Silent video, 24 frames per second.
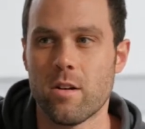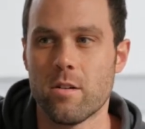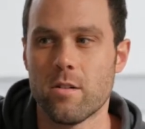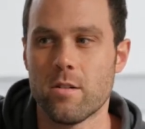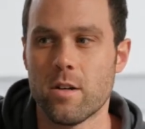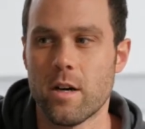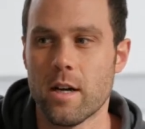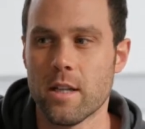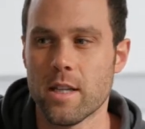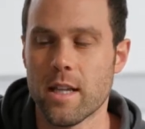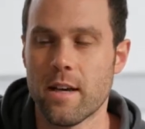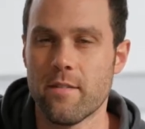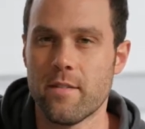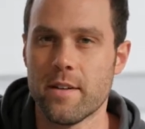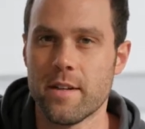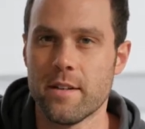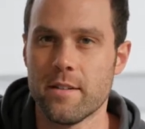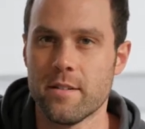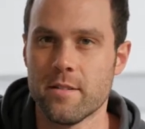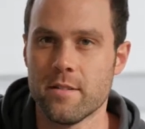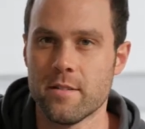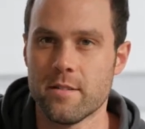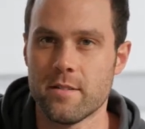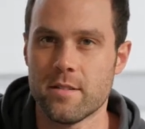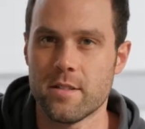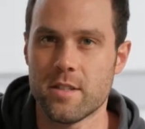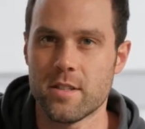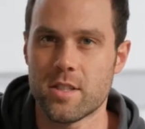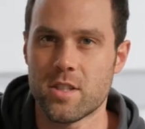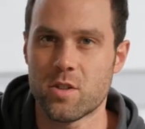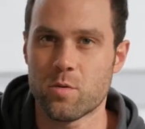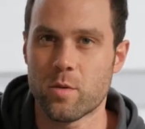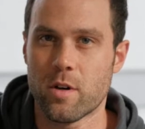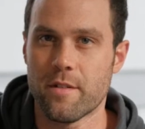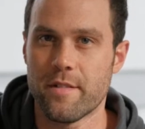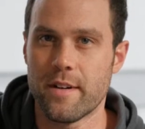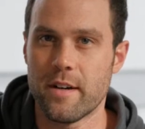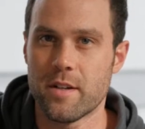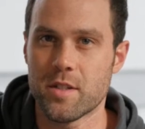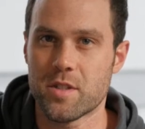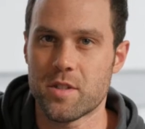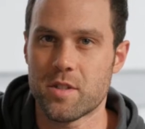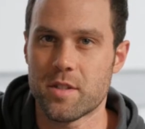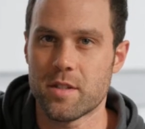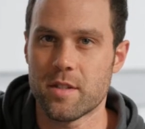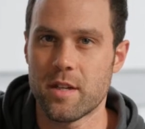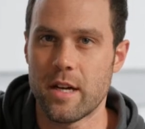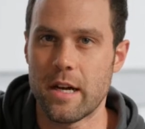11 to 12
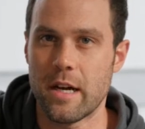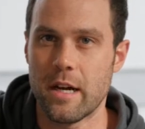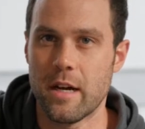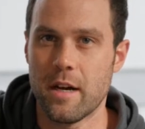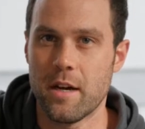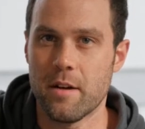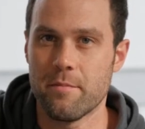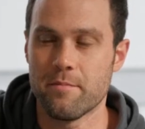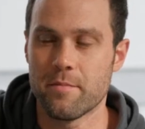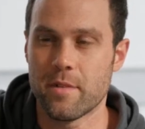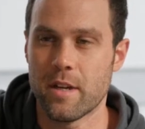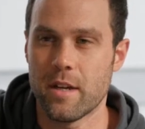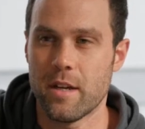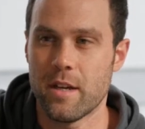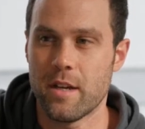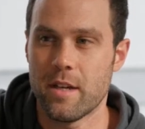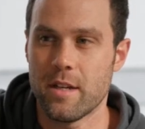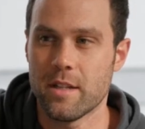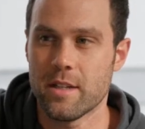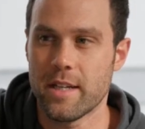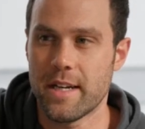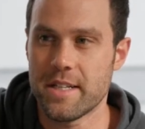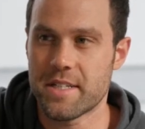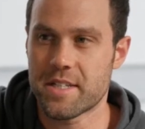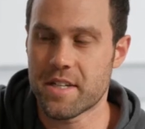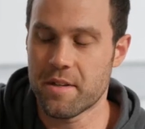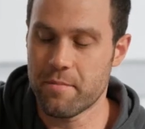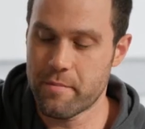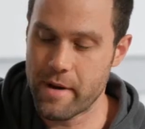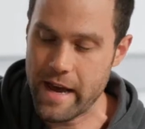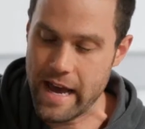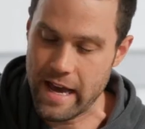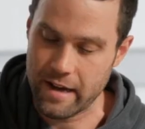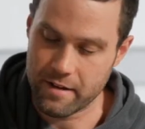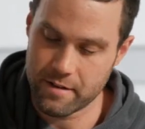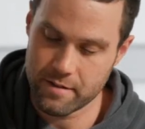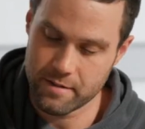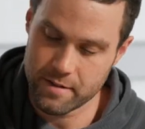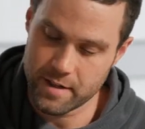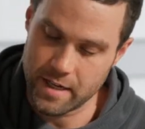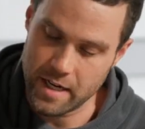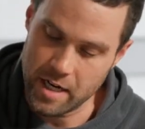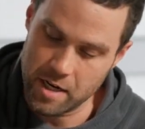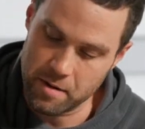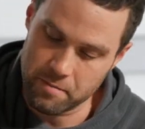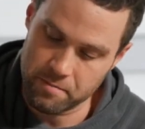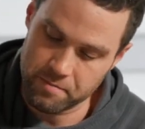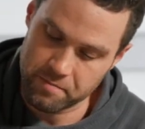ounce light skin pack,
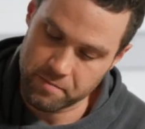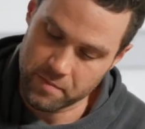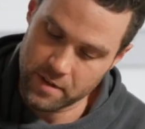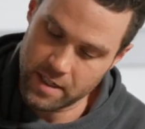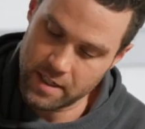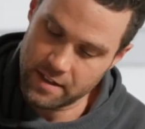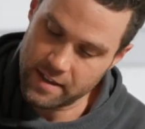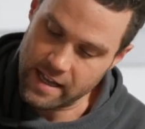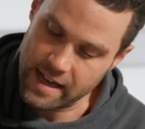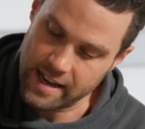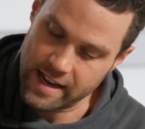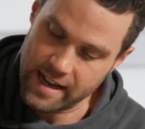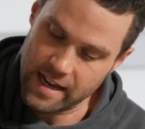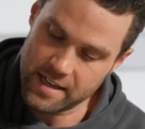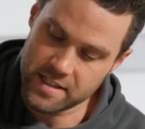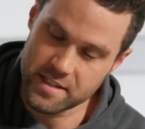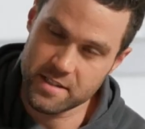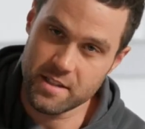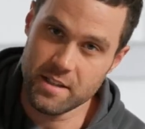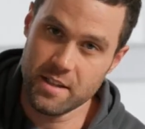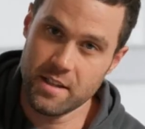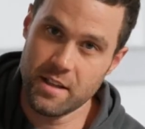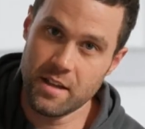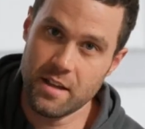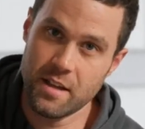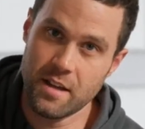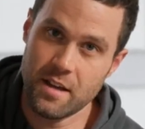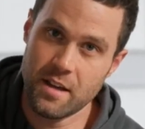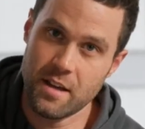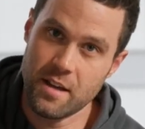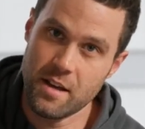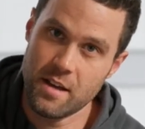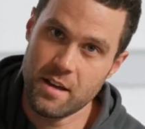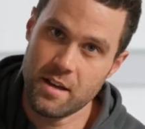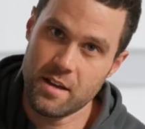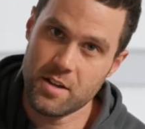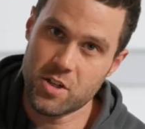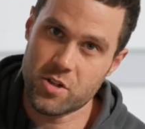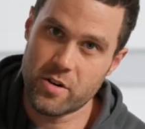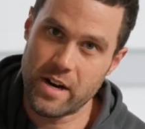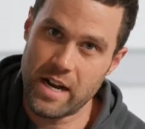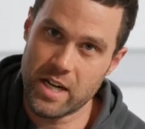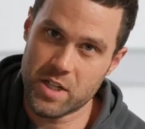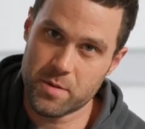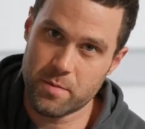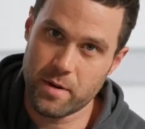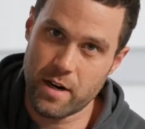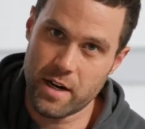and that has the
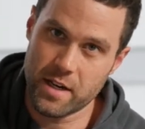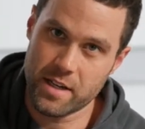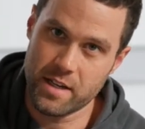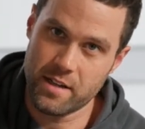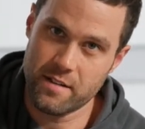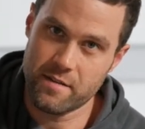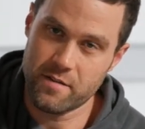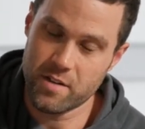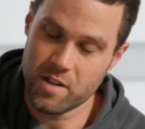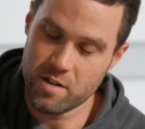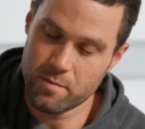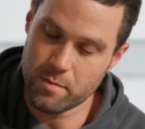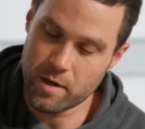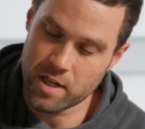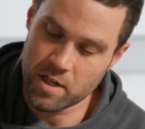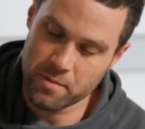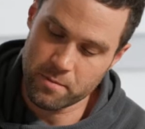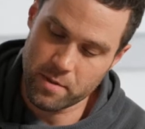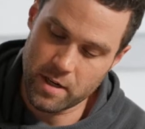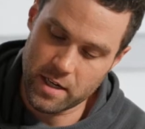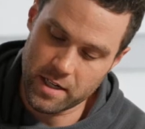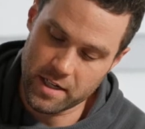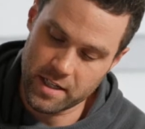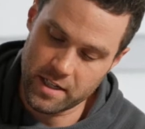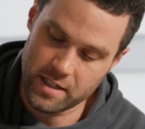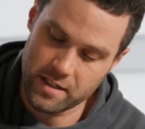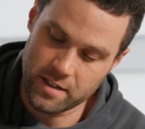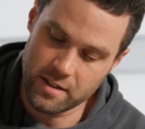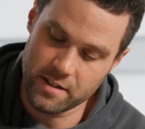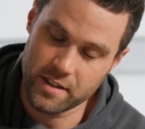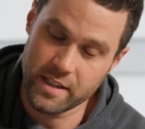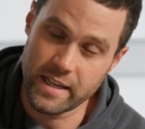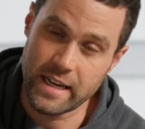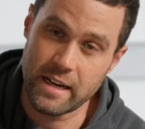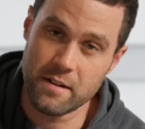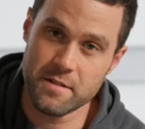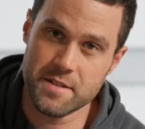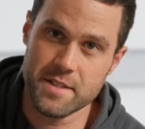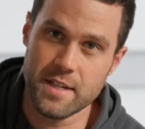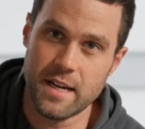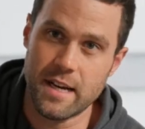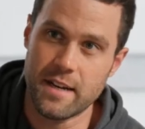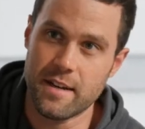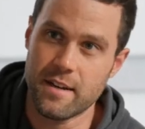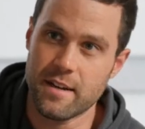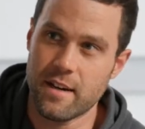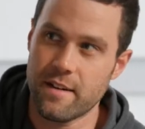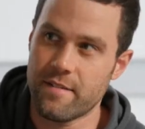trash pocket for the bottom pocket on the
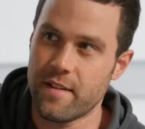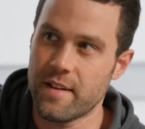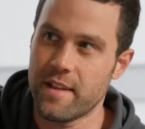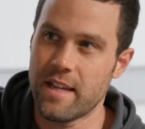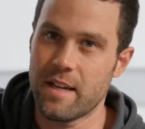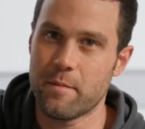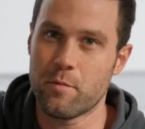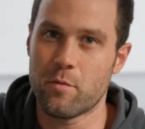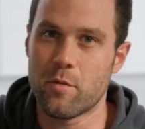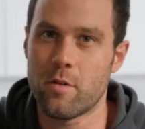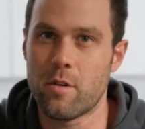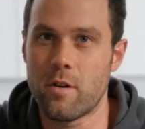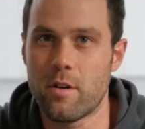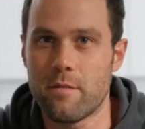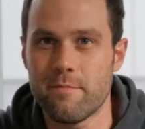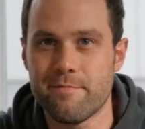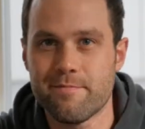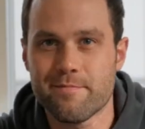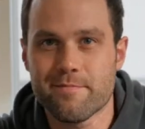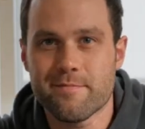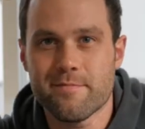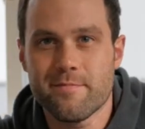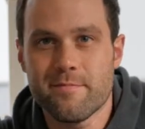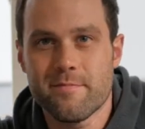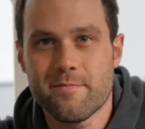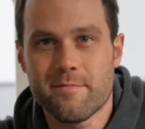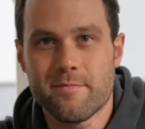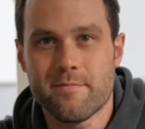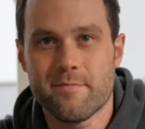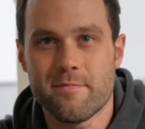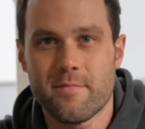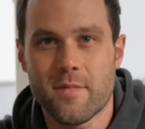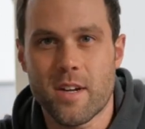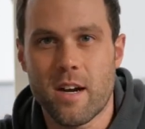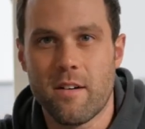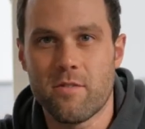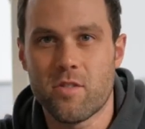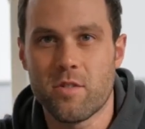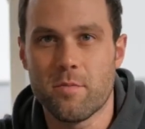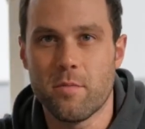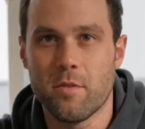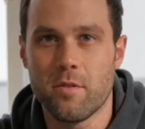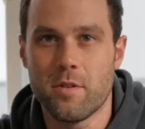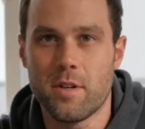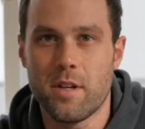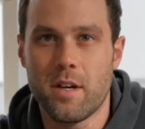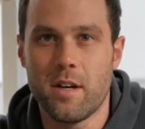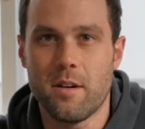outside. I find that more
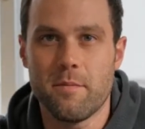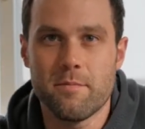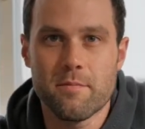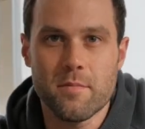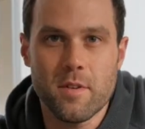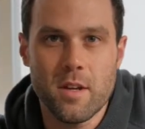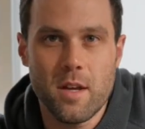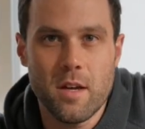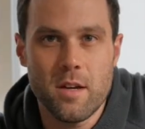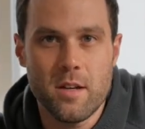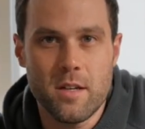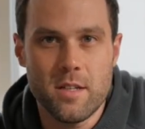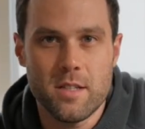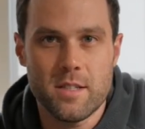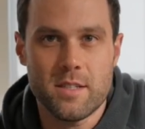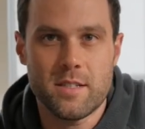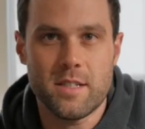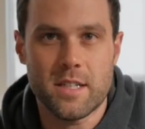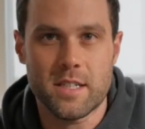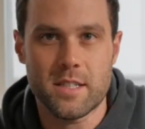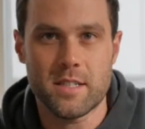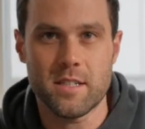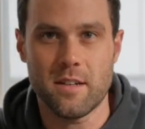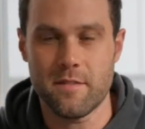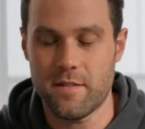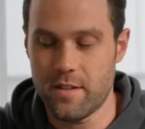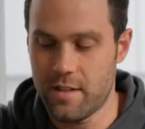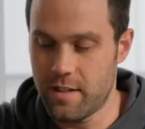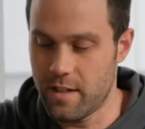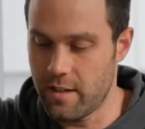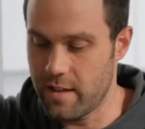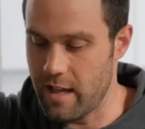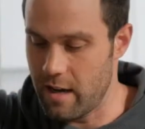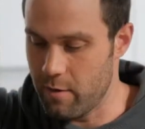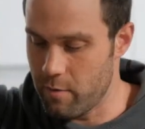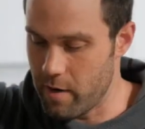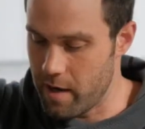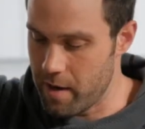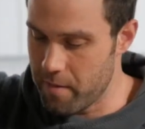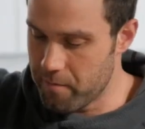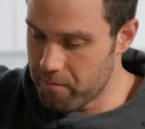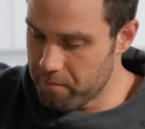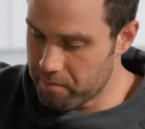comfortable to stick stuff in there that way.